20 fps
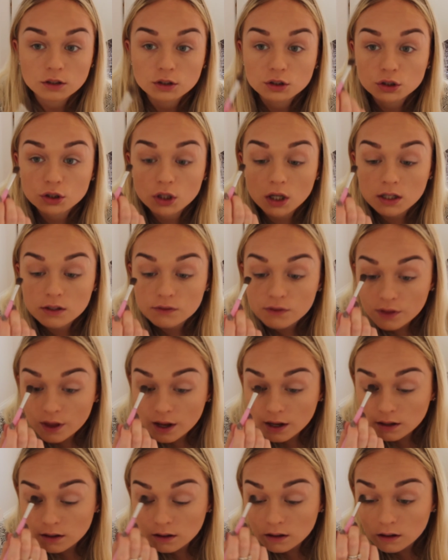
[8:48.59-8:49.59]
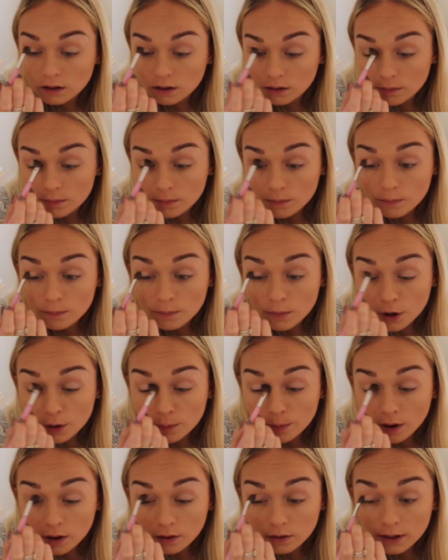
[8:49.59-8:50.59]
just for that
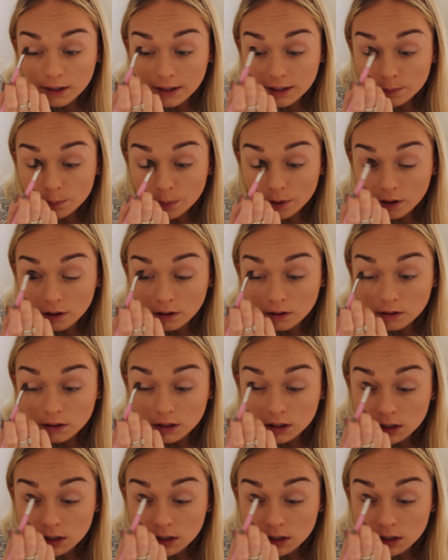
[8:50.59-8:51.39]
mobile lid part.